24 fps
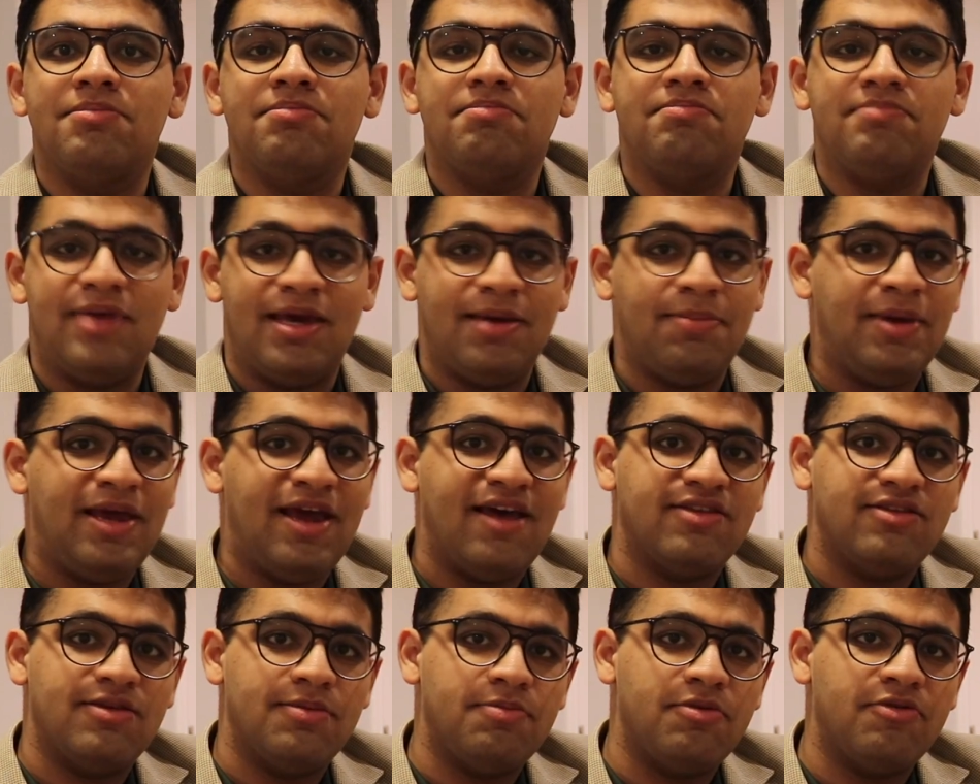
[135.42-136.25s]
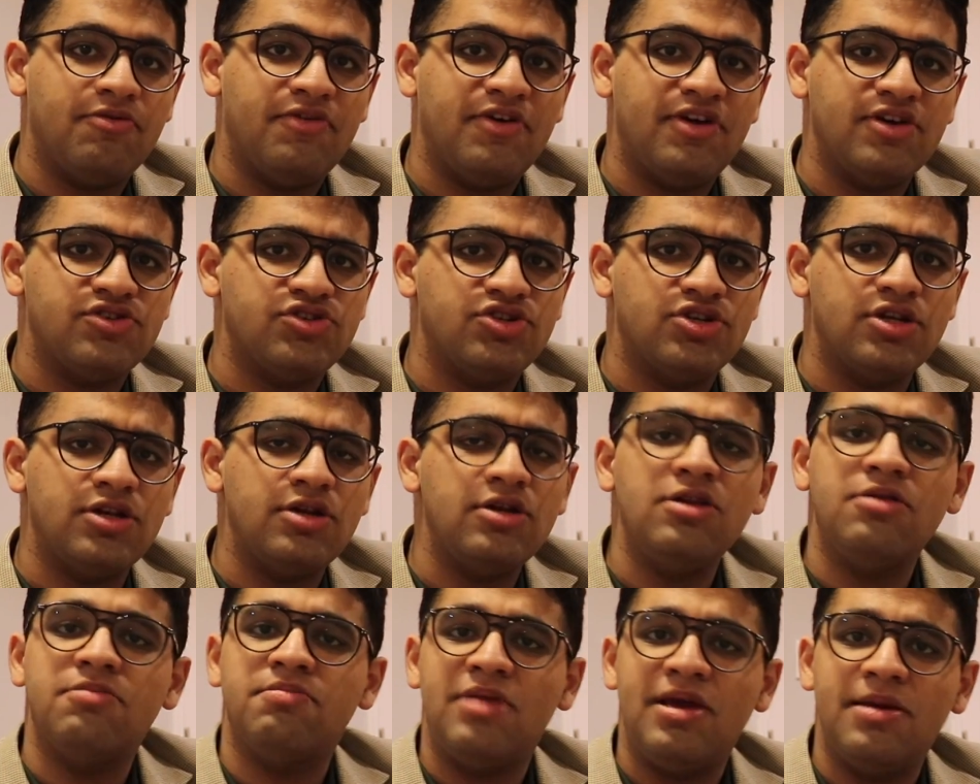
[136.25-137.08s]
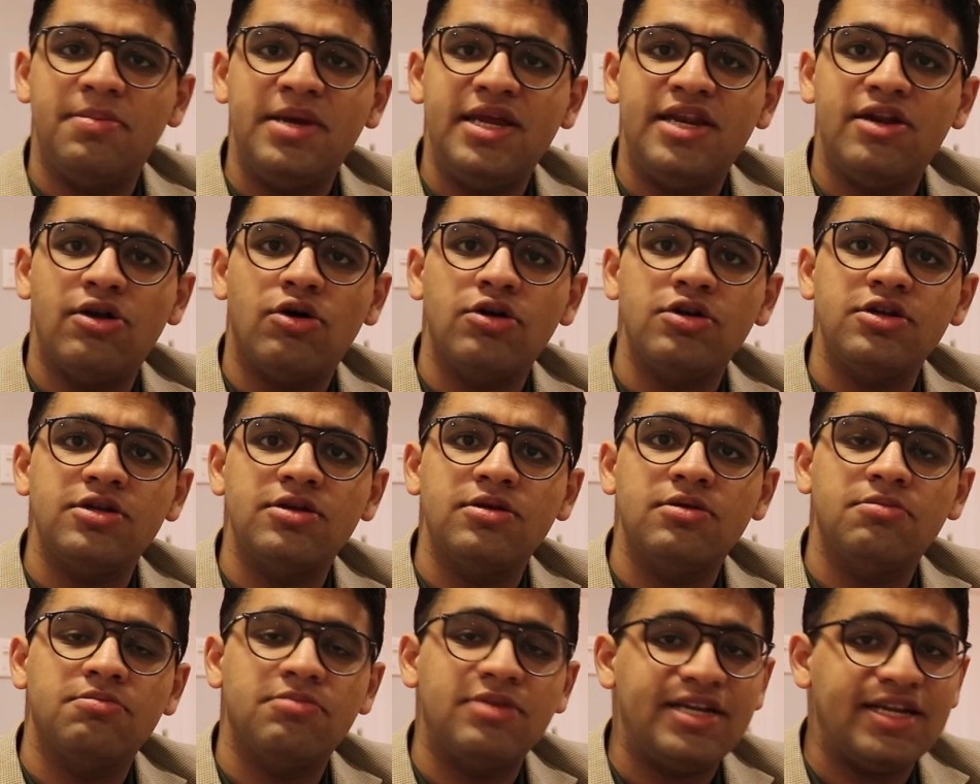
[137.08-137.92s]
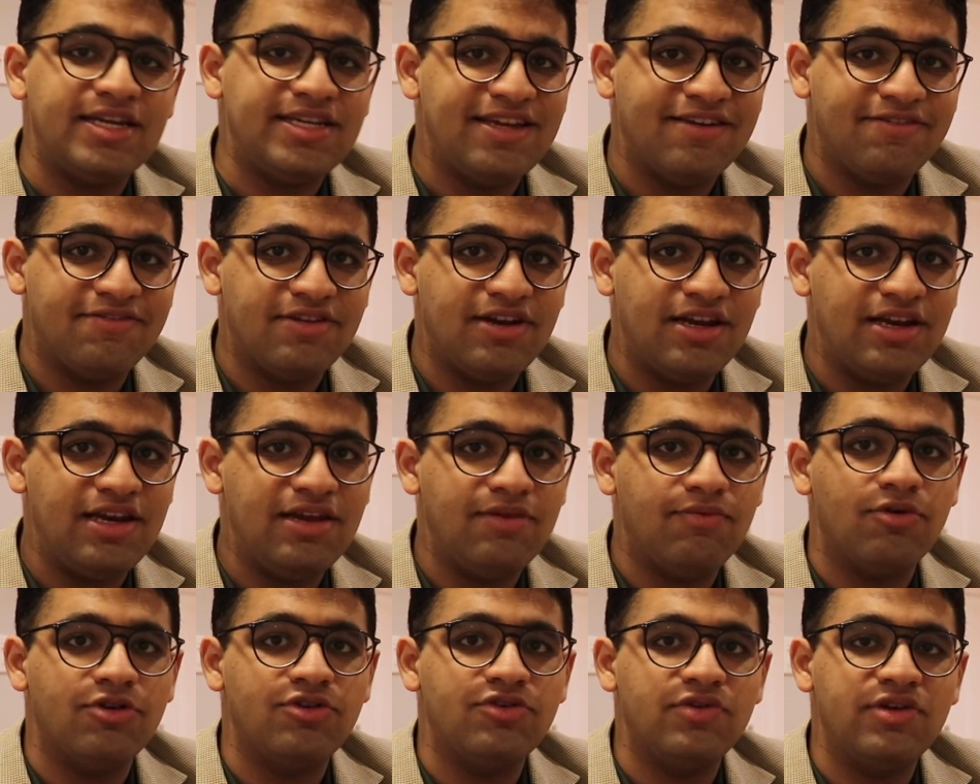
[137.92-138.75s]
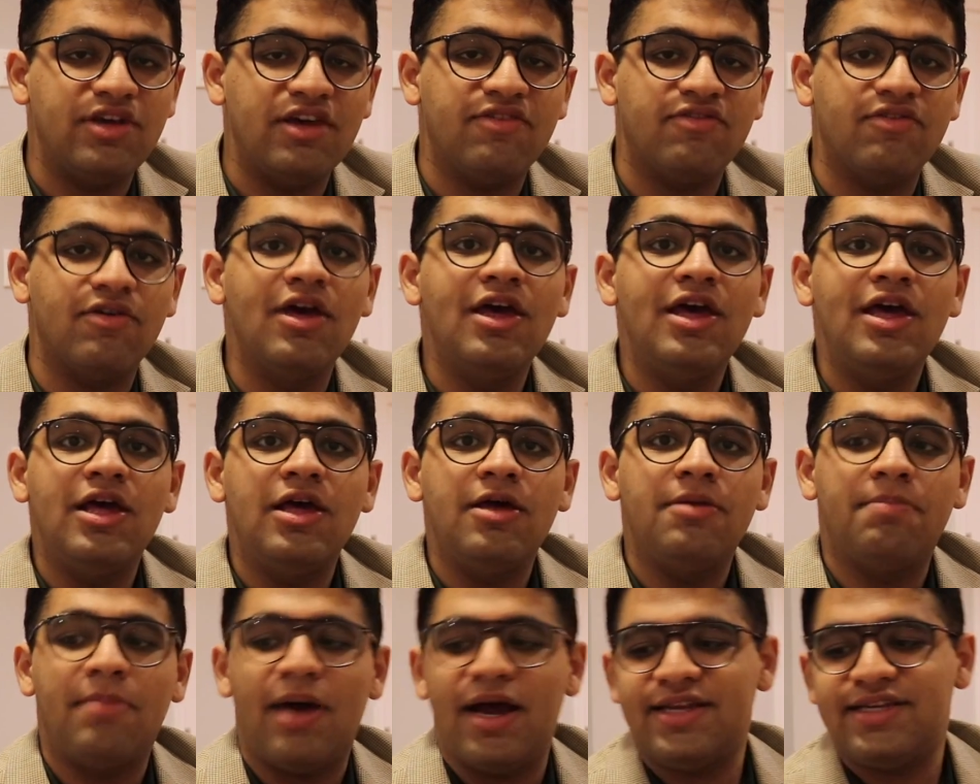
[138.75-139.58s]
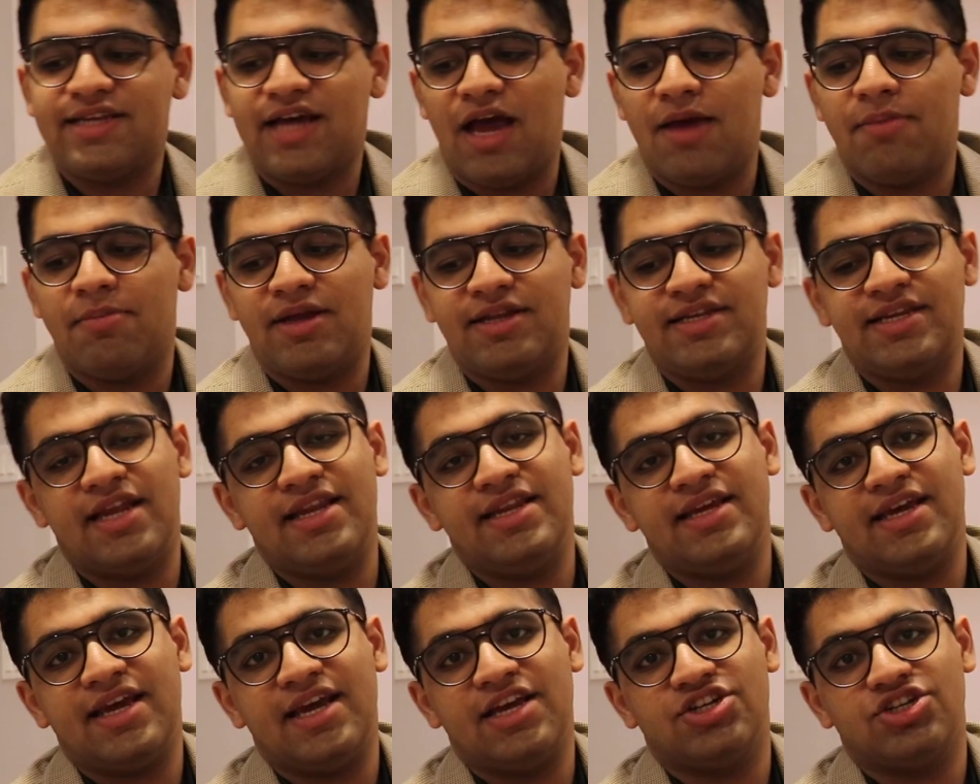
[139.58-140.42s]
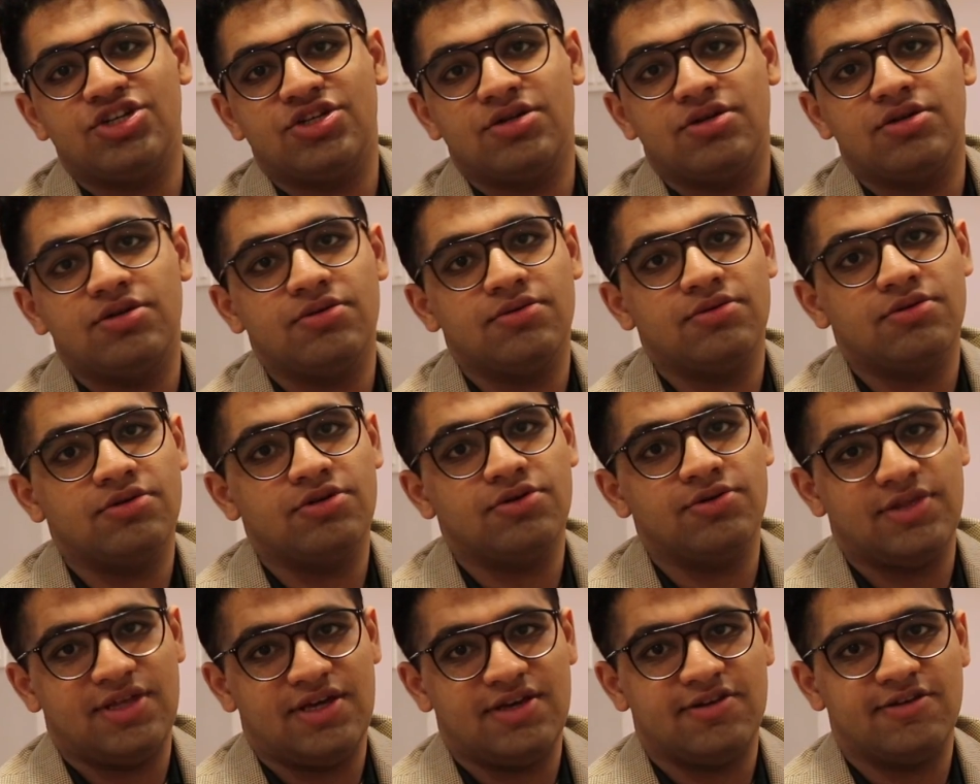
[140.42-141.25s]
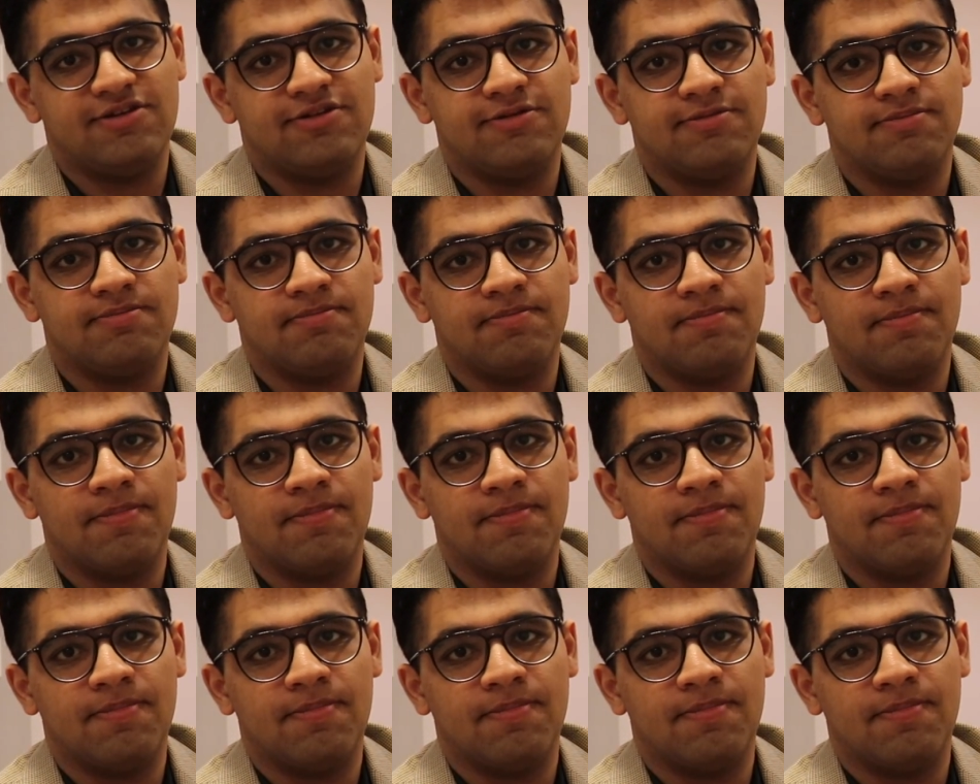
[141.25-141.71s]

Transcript: Maybe as a profession, maybe not, but I definitely want to give my time and dedication to this.